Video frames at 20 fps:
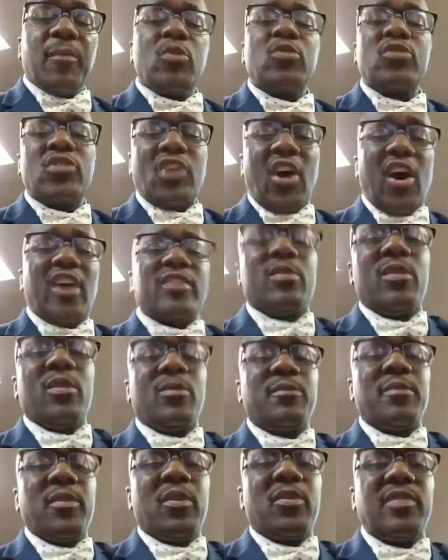most
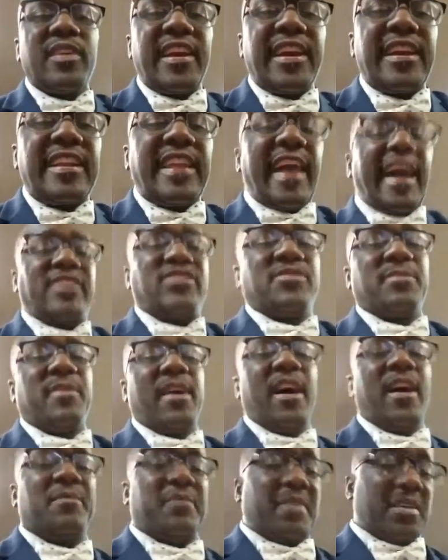honorable Elijah
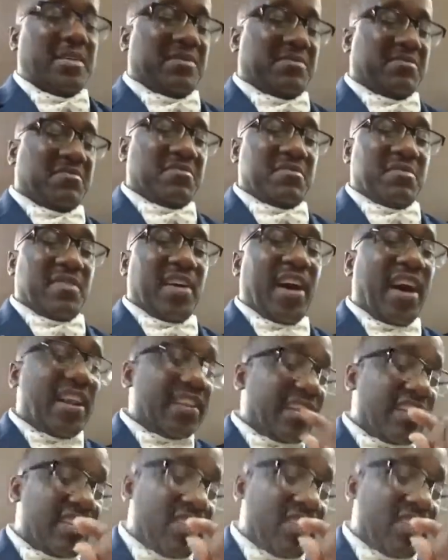Muhammad. Under